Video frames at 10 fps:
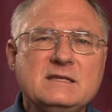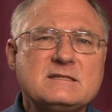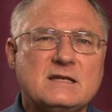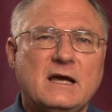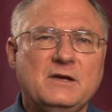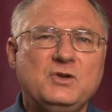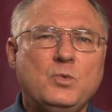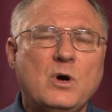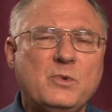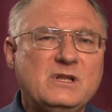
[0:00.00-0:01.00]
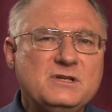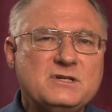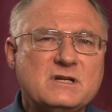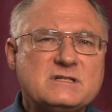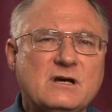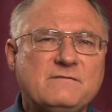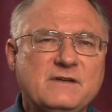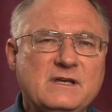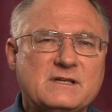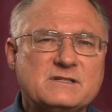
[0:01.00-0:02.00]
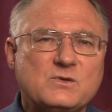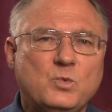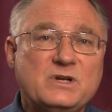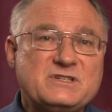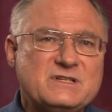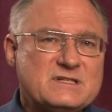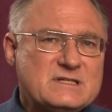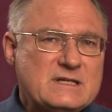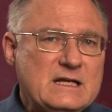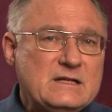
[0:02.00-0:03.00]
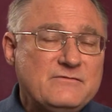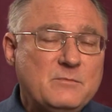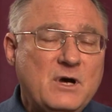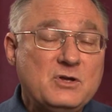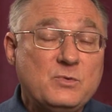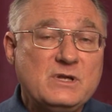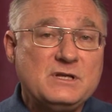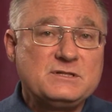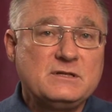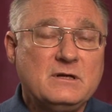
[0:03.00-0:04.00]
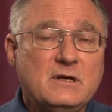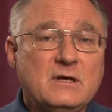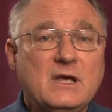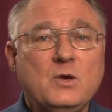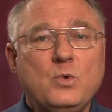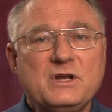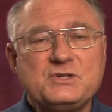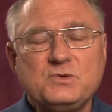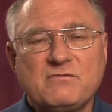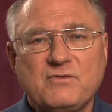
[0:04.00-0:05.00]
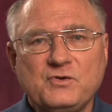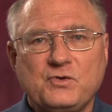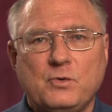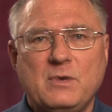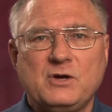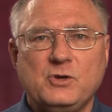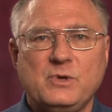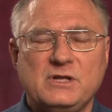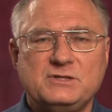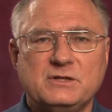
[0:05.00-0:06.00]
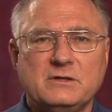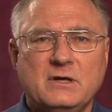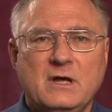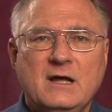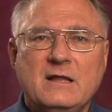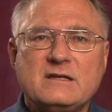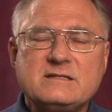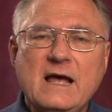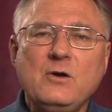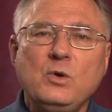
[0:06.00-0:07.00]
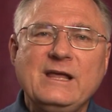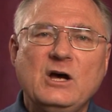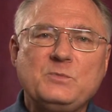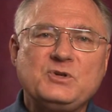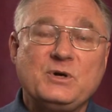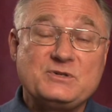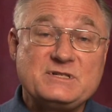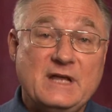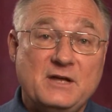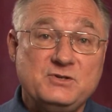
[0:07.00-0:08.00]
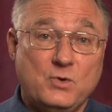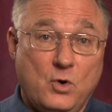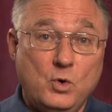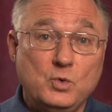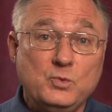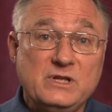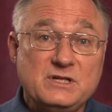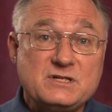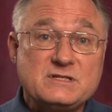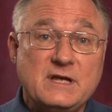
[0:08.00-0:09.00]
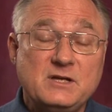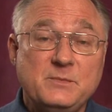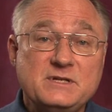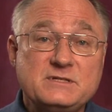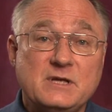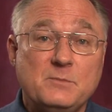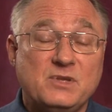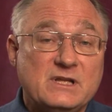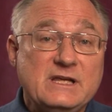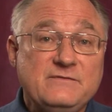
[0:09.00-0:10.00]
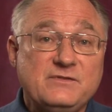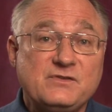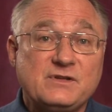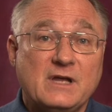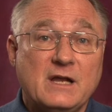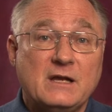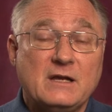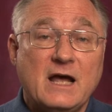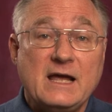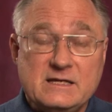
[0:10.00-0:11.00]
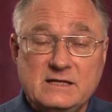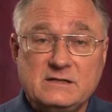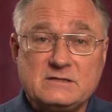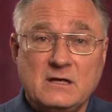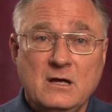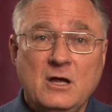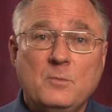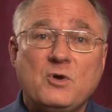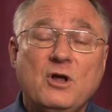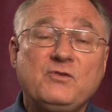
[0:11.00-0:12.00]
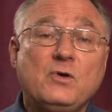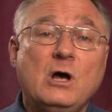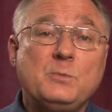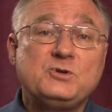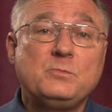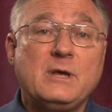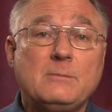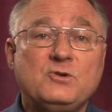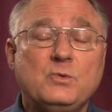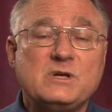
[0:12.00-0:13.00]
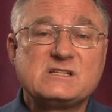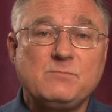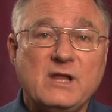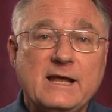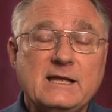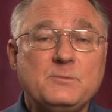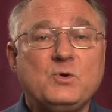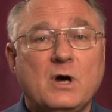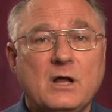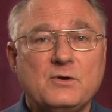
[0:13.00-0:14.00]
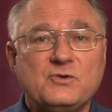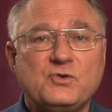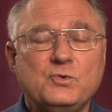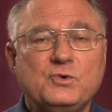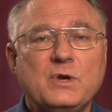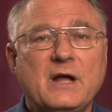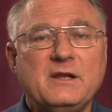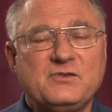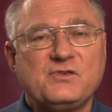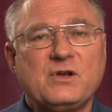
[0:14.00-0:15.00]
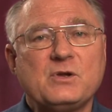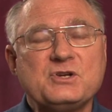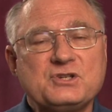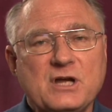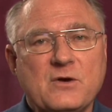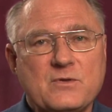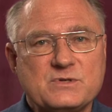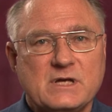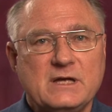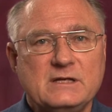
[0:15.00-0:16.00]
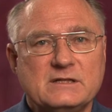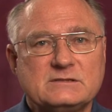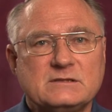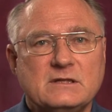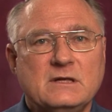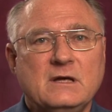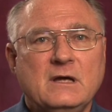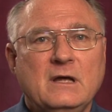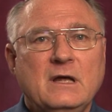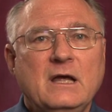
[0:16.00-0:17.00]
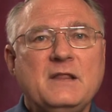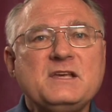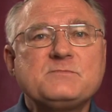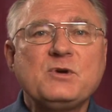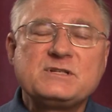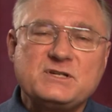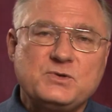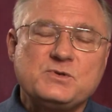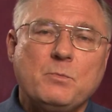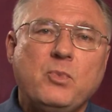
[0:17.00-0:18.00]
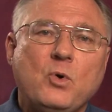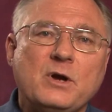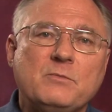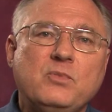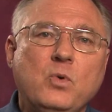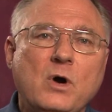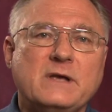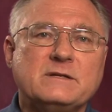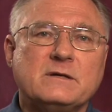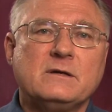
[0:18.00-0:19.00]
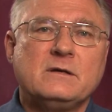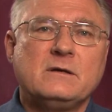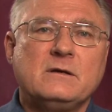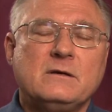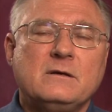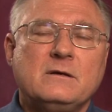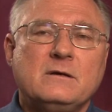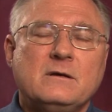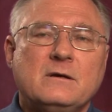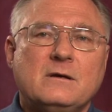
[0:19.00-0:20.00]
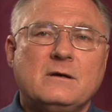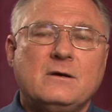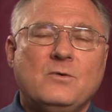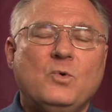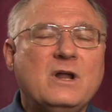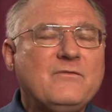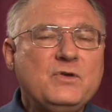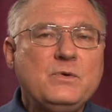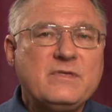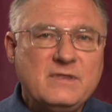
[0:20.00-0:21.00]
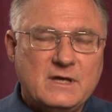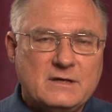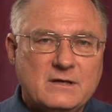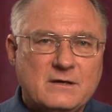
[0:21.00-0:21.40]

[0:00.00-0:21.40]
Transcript: insight into what religion itself is, what's distinctive about your religion, and what is universal about your religion. This not only helps you understand your own religious sentiments and beliefs and ideas, but also helps you be able to explain them to others who do not necessarily share those ideas. And this brings us to an important point. Whatever you think